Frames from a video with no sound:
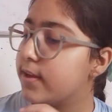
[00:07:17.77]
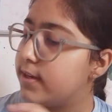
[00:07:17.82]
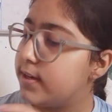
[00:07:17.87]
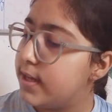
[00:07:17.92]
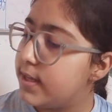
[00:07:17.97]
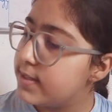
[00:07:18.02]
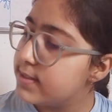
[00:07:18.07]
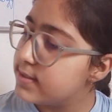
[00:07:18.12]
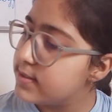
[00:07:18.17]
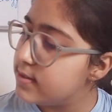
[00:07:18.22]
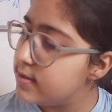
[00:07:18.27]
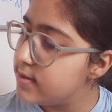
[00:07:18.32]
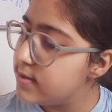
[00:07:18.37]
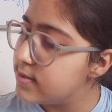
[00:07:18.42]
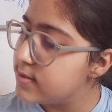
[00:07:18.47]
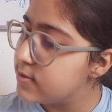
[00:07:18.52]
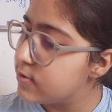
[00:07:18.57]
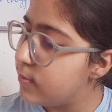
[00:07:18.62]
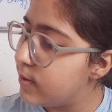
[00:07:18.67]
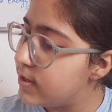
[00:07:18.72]
Next
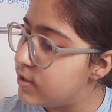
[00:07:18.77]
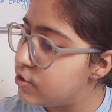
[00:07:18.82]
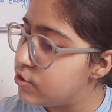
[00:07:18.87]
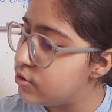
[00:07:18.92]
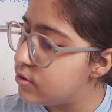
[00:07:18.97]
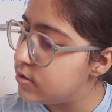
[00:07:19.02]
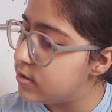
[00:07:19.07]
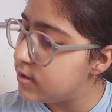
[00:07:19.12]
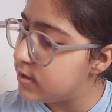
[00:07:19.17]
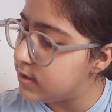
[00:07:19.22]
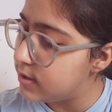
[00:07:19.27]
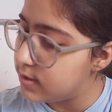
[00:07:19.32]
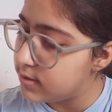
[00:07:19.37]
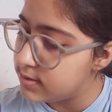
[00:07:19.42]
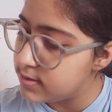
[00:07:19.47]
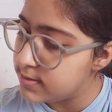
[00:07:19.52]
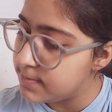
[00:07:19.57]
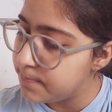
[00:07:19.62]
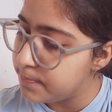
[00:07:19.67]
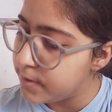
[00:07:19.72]
is question
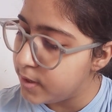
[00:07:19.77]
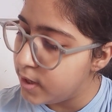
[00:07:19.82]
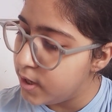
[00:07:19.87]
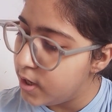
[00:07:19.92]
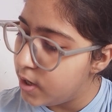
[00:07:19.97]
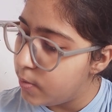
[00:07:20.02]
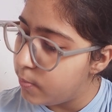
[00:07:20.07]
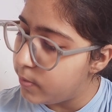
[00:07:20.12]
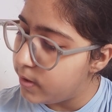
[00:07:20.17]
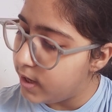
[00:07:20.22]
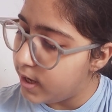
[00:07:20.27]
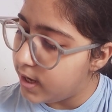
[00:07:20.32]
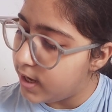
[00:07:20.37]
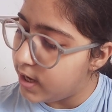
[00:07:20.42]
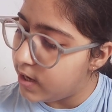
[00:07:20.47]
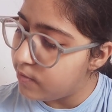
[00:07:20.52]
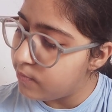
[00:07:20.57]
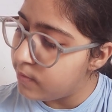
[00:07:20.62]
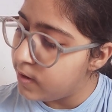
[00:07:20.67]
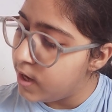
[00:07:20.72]
is, we
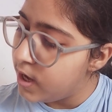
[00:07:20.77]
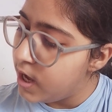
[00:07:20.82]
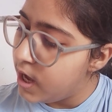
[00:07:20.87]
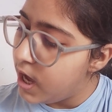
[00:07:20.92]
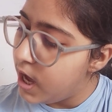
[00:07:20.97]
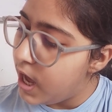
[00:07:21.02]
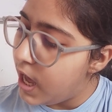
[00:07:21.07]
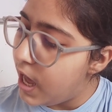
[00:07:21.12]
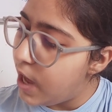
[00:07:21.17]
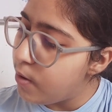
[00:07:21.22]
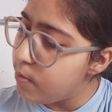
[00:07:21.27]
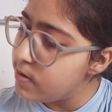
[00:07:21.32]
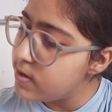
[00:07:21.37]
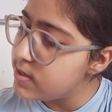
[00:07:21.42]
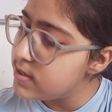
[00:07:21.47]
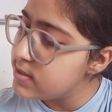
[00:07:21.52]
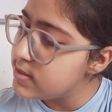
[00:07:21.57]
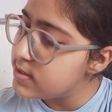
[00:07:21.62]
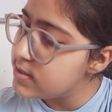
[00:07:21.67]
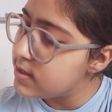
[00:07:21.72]
have, how
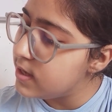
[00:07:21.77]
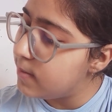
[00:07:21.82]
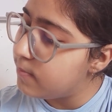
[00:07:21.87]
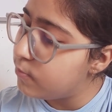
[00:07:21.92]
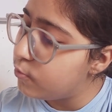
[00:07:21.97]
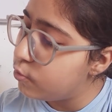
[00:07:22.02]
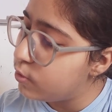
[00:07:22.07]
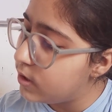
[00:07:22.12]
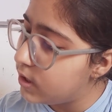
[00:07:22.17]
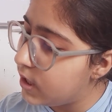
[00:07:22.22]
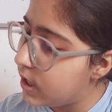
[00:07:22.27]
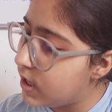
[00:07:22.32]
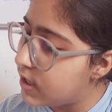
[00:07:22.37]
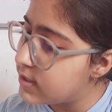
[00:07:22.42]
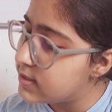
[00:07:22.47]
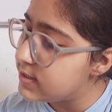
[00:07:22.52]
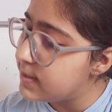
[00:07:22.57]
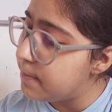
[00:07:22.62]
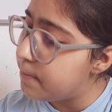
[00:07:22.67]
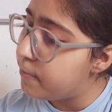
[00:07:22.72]
is
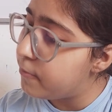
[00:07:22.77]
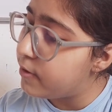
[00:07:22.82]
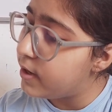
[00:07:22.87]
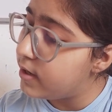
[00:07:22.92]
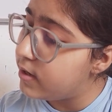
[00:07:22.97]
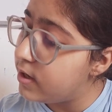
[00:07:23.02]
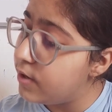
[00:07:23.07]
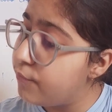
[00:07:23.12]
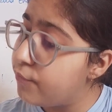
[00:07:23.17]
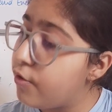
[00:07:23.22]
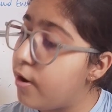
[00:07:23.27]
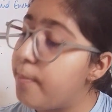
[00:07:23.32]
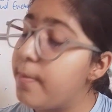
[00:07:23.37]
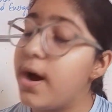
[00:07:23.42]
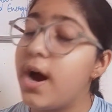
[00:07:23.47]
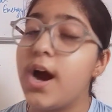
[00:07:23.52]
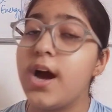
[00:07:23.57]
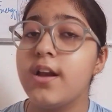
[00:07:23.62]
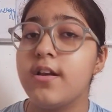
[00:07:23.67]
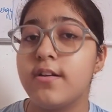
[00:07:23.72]
ammonia separated
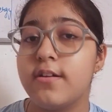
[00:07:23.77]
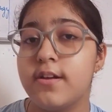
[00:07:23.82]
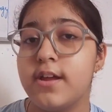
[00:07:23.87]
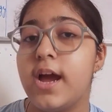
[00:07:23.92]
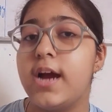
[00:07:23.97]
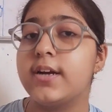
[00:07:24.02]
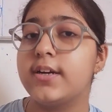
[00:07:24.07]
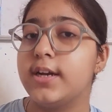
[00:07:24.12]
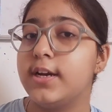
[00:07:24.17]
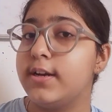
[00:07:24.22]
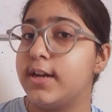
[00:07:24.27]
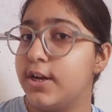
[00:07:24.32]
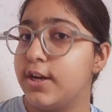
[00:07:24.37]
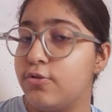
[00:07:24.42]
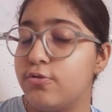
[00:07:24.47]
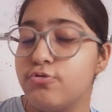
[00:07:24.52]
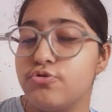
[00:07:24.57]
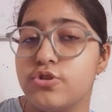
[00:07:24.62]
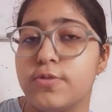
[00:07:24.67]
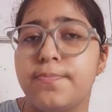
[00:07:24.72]
from unreacted
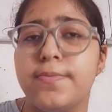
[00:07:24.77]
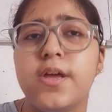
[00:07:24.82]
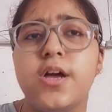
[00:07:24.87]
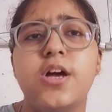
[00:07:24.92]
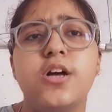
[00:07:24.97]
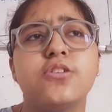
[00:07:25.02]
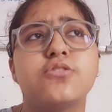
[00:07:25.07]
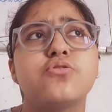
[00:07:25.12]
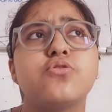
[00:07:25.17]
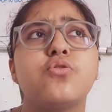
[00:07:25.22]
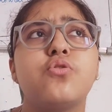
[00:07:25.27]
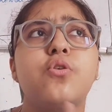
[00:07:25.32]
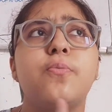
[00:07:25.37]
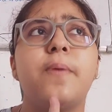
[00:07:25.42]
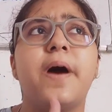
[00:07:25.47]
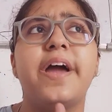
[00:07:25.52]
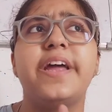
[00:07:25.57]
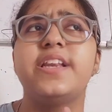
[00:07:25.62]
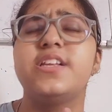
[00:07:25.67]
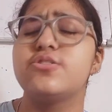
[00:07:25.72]
nitrogen? So
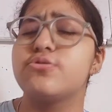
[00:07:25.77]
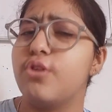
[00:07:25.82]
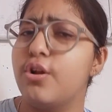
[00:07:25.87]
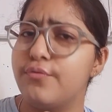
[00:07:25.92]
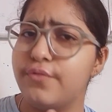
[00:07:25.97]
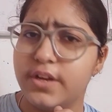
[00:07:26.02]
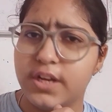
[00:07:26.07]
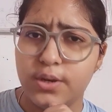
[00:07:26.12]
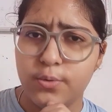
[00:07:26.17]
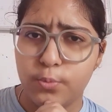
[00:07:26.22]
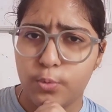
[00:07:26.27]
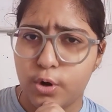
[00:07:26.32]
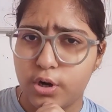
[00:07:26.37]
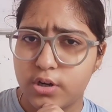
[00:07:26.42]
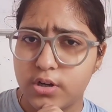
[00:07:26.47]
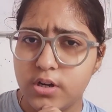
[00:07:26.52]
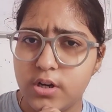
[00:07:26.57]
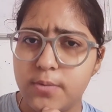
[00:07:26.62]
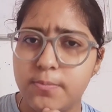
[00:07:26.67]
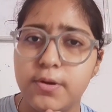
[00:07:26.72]
by dissolving in
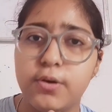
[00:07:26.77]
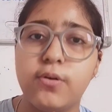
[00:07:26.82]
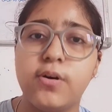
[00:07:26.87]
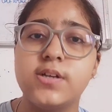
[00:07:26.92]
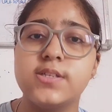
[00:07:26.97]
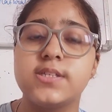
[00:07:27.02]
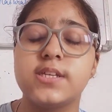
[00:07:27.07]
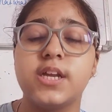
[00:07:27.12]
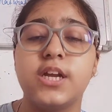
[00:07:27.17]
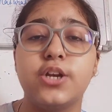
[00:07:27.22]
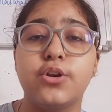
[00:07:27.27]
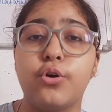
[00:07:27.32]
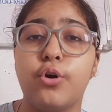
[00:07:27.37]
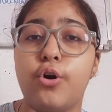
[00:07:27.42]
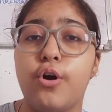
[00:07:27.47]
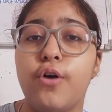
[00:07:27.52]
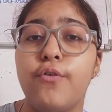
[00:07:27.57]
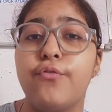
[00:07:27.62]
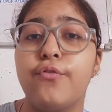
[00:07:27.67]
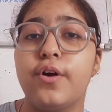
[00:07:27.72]
water, because rate
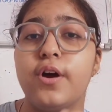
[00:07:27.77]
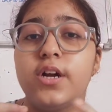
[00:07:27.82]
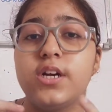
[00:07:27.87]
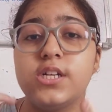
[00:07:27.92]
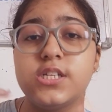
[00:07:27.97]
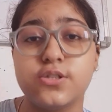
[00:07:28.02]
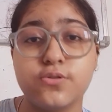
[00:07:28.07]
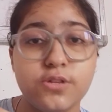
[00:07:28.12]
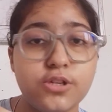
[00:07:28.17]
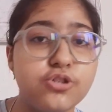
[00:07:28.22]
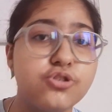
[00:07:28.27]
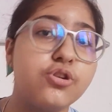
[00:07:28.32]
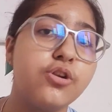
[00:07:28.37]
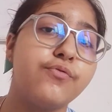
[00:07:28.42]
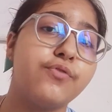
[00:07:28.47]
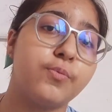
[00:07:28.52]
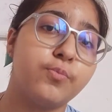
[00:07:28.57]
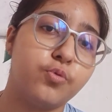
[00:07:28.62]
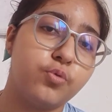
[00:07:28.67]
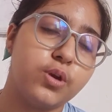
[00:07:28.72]
of dissolution
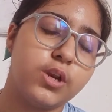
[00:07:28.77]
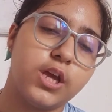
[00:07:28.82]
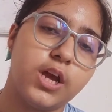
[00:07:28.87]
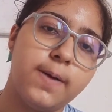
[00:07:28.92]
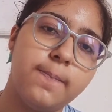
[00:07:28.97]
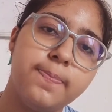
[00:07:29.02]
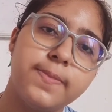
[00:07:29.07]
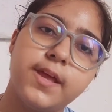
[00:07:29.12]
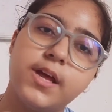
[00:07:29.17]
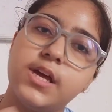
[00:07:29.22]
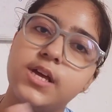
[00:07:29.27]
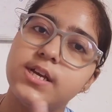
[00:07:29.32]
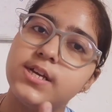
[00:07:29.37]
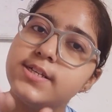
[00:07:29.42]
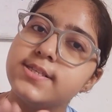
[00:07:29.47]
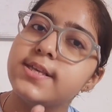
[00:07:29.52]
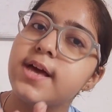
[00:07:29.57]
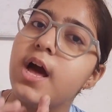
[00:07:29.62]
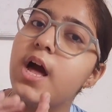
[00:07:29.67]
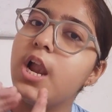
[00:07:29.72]
of ammonia
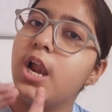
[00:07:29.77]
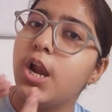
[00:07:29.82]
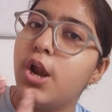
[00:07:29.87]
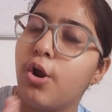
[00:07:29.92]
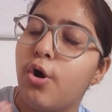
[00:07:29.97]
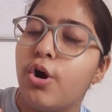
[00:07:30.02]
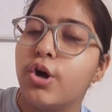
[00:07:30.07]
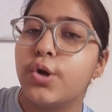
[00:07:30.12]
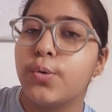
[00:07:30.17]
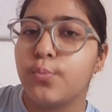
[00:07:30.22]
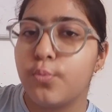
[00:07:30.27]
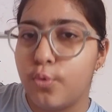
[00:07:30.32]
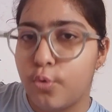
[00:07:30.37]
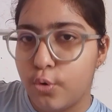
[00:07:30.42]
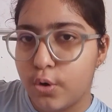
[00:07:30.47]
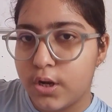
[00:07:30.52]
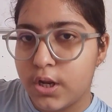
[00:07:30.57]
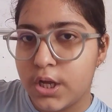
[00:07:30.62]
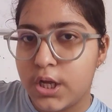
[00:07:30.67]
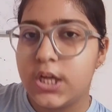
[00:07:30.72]
is a lot
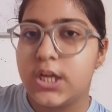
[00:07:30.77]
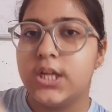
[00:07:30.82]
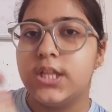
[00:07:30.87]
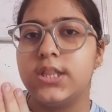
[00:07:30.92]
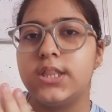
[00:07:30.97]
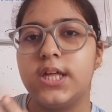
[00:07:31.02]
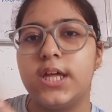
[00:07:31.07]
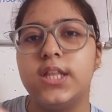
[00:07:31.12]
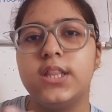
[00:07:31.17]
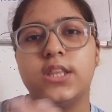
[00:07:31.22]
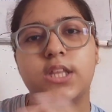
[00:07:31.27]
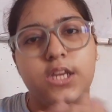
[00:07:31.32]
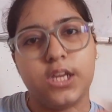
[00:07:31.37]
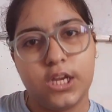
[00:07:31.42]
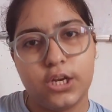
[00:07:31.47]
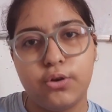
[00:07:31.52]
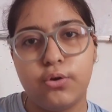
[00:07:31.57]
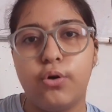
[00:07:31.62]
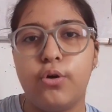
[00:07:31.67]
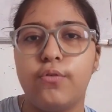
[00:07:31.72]
more than the
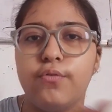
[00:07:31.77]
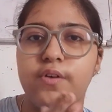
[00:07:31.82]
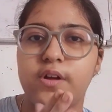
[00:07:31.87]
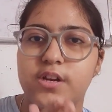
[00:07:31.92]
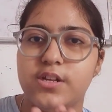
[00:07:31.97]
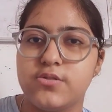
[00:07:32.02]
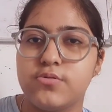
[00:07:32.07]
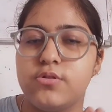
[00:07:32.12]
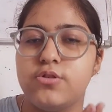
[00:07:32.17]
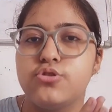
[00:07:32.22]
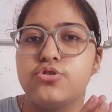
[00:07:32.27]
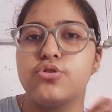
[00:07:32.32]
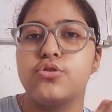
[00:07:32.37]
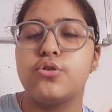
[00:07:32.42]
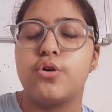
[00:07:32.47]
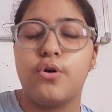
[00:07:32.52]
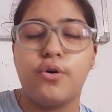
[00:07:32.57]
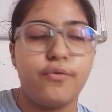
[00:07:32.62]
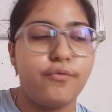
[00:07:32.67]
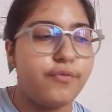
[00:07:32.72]
rate of
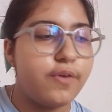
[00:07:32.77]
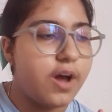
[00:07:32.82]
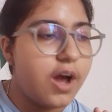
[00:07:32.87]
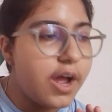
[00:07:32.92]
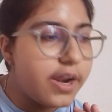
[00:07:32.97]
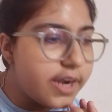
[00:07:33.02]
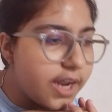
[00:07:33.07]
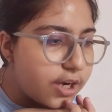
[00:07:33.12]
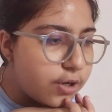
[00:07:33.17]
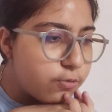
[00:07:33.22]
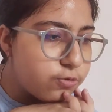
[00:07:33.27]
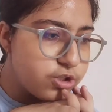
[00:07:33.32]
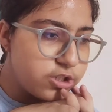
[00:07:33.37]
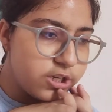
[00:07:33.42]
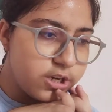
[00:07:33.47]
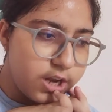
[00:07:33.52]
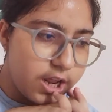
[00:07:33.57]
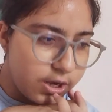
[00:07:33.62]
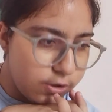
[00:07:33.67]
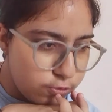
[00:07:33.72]
dissolution of
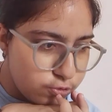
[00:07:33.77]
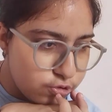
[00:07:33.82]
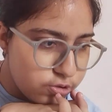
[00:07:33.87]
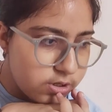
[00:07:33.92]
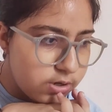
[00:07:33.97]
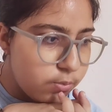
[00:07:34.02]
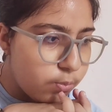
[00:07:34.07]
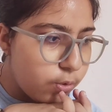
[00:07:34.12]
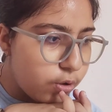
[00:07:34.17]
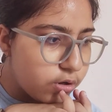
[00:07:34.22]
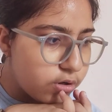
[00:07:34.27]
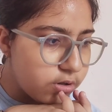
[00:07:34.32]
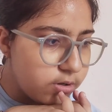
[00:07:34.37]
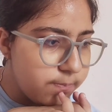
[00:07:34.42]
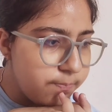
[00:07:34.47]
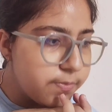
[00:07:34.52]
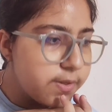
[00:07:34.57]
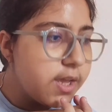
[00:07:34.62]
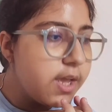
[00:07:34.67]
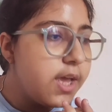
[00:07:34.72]
nitrogen and hydrogen in
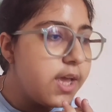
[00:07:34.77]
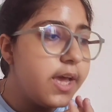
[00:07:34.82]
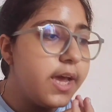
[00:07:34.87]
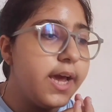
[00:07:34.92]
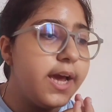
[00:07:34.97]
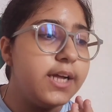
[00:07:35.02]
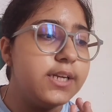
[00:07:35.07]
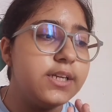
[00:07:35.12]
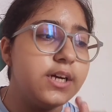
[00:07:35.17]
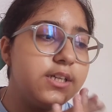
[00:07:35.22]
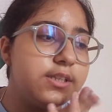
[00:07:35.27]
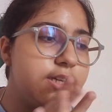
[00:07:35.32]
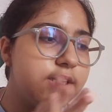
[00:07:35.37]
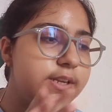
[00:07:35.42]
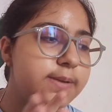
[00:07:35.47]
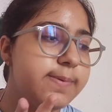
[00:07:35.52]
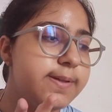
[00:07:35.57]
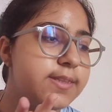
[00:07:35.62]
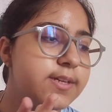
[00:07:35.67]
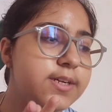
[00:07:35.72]
water. And
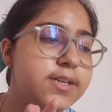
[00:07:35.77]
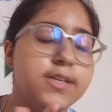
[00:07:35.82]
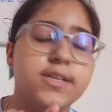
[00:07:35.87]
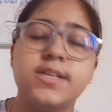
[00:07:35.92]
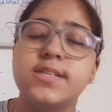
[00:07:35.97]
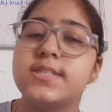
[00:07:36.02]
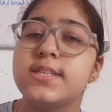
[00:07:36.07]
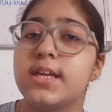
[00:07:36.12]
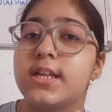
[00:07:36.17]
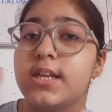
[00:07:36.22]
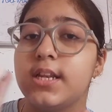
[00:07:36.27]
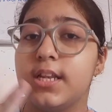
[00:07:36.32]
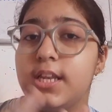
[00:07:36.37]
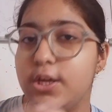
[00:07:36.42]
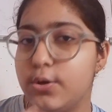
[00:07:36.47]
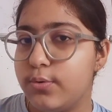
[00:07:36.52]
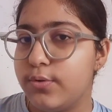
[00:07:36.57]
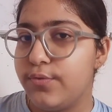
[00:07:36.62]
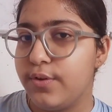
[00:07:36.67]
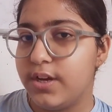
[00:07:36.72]
other method is
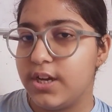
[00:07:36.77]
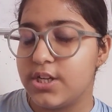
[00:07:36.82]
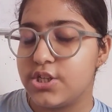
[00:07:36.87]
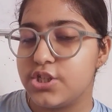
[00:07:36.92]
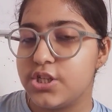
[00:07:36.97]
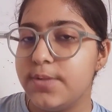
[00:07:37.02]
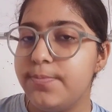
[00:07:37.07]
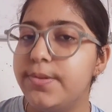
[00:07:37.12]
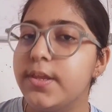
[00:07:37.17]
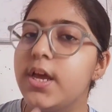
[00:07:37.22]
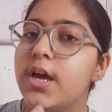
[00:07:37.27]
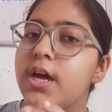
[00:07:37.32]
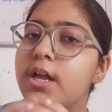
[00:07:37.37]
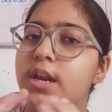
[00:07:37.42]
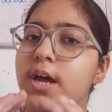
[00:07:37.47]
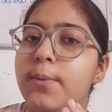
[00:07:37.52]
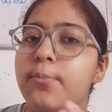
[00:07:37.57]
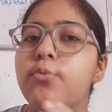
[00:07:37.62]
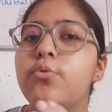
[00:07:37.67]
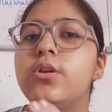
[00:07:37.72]
liquefaction.
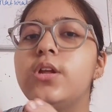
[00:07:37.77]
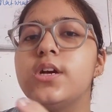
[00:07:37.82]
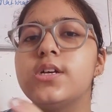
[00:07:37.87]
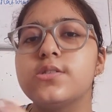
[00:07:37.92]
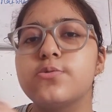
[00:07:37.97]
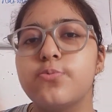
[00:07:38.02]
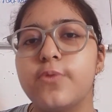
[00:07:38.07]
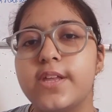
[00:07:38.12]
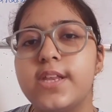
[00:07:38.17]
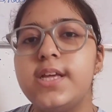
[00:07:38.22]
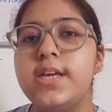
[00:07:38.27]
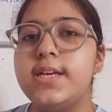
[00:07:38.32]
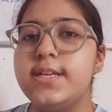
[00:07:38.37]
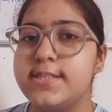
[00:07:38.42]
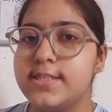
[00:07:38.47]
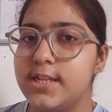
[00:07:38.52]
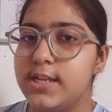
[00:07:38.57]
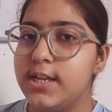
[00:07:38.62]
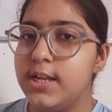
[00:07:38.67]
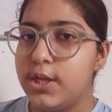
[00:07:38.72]
Ammonia is very
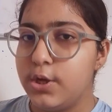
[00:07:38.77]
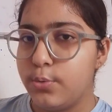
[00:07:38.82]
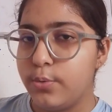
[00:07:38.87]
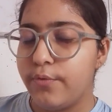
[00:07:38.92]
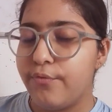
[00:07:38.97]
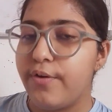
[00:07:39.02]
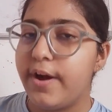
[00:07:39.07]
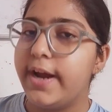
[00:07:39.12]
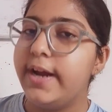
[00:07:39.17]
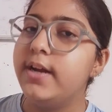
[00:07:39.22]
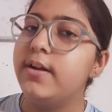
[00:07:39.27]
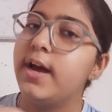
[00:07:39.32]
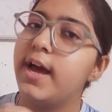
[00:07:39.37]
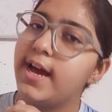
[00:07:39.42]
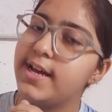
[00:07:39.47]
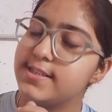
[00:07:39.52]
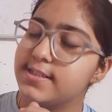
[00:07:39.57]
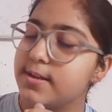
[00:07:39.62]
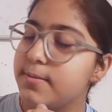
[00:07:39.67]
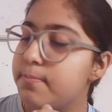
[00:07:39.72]
easily liquefied
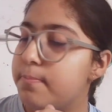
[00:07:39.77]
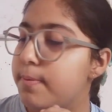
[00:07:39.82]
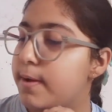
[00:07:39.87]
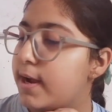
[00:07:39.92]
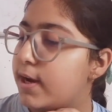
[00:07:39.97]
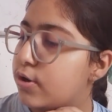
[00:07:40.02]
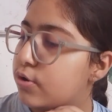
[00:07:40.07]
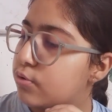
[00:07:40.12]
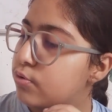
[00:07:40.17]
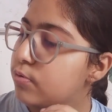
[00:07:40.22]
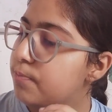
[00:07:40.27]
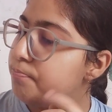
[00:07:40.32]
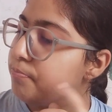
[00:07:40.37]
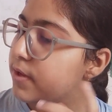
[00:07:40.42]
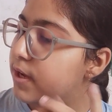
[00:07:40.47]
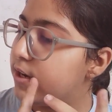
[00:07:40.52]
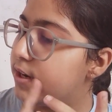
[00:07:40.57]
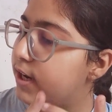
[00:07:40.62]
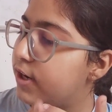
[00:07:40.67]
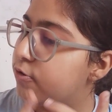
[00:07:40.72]
as compared
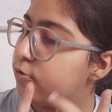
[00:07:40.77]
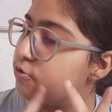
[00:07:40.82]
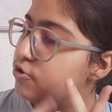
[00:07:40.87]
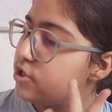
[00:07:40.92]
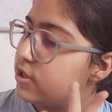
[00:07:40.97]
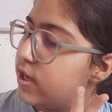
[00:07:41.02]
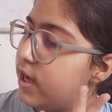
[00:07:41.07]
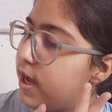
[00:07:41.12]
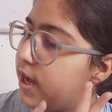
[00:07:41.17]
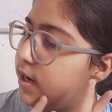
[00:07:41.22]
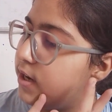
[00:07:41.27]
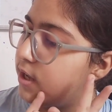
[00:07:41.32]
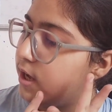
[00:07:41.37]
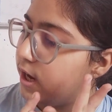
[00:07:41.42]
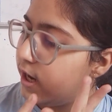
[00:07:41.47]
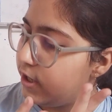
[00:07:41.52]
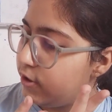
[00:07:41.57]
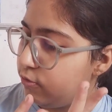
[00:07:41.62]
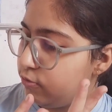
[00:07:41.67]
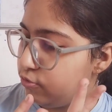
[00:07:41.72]
to nitrogen
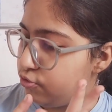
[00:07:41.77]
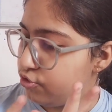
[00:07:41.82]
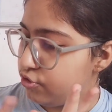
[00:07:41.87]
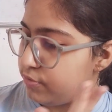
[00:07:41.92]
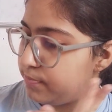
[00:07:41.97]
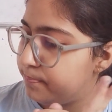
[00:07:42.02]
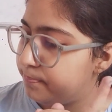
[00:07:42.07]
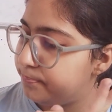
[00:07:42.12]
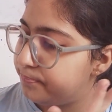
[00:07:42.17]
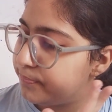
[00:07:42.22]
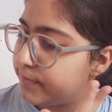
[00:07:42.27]
and hydrogen.